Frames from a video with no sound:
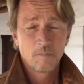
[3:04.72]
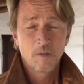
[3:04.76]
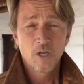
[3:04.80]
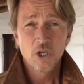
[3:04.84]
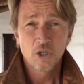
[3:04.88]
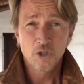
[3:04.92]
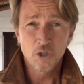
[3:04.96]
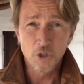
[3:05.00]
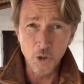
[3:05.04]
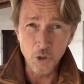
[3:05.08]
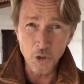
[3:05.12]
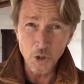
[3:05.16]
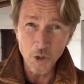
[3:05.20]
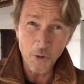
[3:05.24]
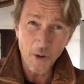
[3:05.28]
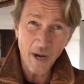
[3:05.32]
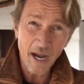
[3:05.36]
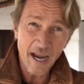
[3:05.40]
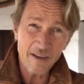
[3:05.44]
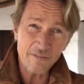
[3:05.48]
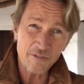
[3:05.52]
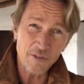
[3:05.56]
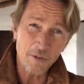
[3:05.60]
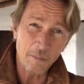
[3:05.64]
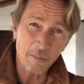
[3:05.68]
Do you
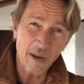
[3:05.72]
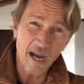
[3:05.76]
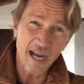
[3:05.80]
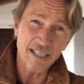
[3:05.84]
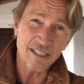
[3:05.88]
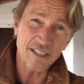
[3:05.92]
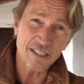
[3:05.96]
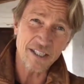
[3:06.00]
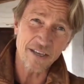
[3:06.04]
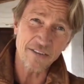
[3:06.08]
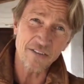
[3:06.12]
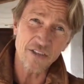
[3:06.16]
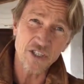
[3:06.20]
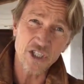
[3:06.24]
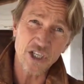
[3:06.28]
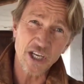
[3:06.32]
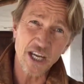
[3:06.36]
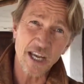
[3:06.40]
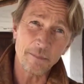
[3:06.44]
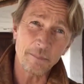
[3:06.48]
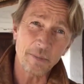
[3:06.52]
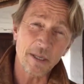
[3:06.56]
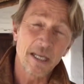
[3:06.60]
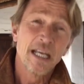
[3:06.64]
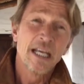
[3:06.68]
have the mindset of the
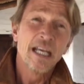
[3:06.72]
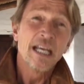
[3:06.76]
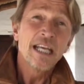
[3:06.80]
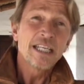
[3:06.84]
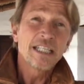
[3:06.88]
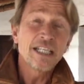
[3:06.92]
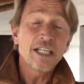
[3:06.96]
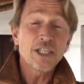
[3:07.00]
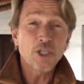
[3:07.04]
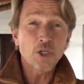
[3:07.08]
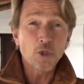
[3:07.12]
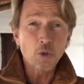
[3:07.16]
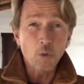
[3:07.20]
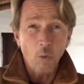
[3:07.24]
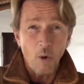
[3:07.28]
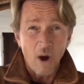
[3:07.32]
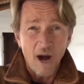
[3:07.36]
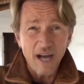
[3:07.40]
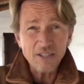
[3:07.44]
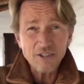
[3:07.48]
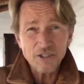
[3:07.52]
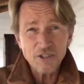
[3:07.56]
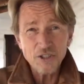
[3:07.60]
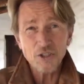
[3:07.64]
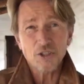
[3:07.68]
champion? Did you
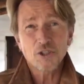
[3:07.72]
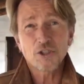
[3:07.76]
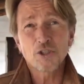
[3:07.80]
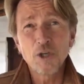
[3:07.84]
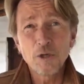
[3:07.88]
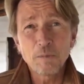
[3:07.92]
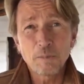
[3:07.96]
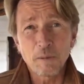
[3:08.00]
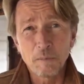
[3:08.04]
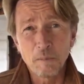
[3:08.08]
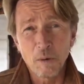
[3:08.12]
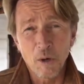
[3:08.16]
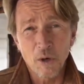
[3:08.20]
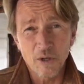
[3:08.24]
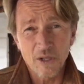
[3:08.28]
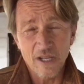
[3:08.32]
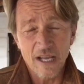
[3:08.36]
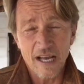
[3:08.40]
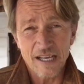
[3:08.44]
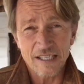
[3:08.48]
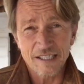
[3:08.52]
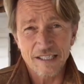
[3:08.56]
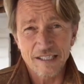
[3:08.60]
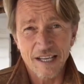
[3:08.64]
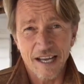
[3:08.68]
watch the Super Bowl
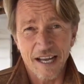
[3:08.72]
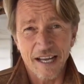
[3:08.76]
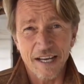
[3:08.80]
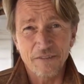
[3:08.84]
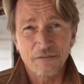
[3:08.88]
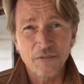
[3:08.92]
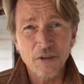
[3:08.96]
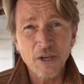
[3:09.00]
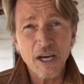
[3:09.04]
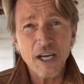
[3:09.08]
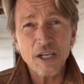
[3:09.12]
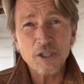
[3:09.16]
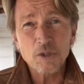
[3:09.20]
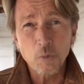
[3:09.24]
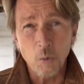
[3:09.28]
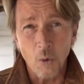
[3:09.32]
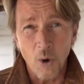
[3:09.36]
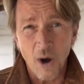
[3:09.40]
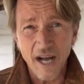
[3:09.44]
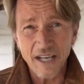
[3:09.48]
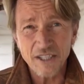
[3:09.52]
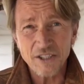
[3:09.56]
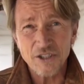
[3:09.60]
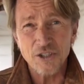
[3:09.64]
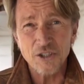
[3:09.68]
last night? If you guys
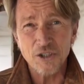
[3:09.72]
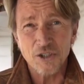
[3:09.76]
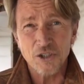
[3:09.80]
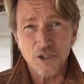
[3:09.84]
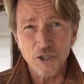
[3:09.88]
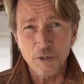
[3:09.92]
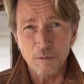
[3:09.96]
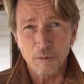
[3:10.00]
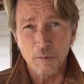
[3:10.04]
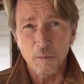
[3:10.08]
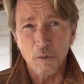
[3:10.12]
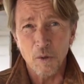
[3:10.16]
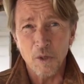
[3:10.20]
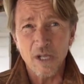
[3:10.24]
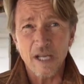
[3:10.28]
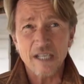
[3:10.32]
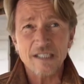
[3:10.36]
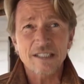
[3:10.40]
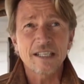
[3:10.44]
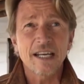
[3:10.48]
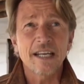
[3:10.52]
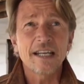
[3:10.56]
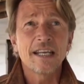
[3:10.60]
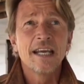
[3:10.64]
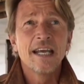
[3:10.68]
watched the Super Bowl last
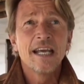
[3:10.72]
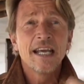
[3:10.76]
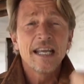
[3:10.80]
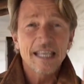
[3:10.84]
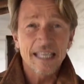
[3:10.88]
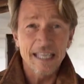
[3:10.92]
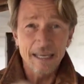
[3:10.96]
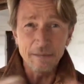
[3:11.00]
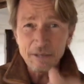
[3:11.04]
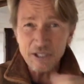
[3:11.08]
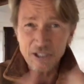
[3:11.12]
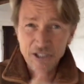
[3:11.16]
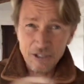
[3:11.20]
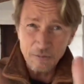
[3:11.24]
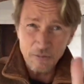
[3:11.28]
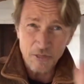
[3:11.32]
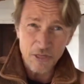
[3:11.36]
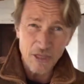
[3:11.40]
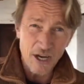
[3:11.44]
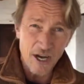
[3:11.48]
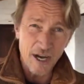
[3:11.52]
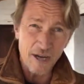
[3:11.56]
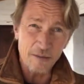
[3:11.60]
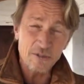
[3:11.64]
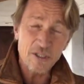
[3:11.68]
night, give me some
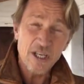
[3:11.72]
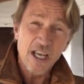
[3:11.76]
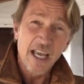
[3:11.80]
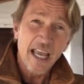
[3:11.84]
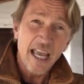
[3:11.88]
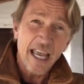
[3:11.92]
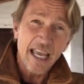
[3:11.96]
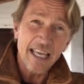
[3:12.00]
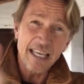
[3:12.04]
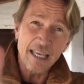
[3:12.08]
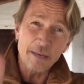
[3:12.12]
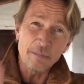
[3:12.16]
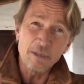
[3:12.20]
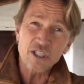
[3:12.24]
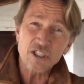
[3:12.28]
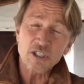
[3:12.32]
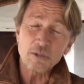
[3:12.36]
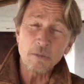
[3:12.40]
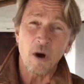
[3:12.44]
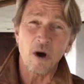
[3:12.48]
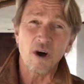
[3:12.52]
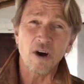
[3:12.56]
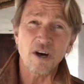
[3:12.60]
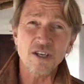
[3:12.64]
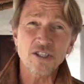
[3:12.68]
thumbs and give me some
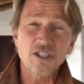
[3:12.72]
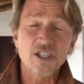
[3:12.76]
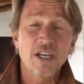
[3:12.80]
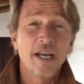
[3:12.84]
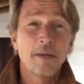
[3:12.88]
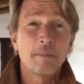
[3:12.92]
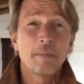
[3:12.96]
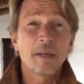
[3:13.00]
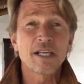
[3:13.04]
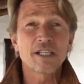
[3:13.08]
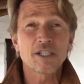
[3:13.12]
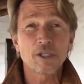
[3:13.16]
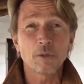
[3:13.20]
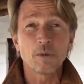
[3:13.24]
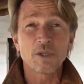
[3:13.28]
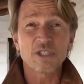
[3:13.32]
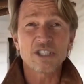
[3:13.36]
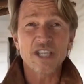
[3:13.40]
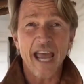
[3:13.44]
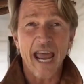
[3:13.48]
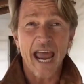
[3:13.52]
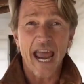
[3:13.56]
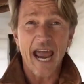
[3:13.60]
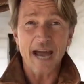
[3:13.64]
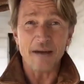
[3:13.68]
hearts, because it was
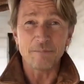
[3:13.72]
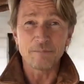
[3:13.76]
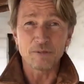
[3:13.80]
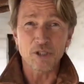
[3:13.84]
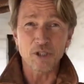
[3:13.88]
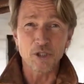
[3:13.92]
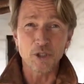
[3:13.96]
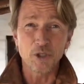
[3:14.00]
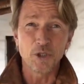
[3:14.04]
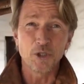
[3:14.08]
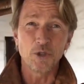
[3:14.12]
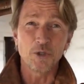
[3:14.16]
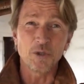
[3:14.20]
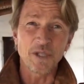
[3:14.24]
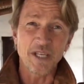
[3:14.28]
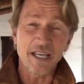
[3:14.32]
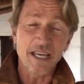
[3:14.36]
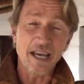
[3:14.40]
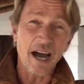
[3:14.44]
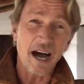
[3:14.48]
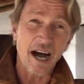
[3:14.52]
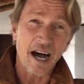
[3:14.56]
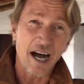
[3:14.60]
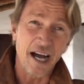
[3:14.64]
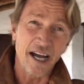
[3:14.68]
absolutely
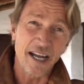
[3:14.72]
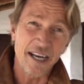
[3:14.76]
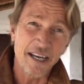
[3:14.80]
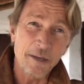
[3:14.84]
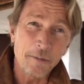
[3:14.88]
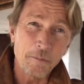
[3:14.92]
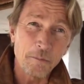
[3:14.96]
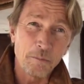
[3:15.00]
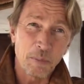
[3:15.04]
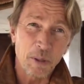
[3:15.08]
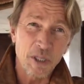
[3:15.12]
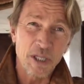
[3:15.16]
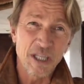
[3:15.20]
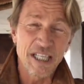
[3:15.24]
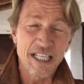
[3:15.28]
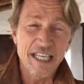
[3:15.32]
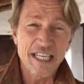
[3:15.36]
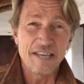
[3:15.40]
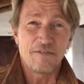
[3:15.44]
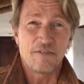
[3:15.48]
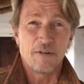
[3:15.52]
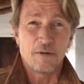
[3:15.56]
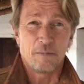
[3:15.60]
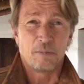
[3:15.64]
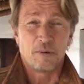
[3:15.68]

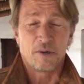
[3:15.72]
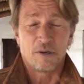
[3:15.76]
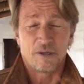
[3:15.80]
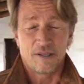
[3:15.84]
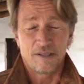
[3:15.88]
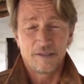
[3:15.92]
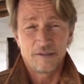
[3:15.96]
unbelievable.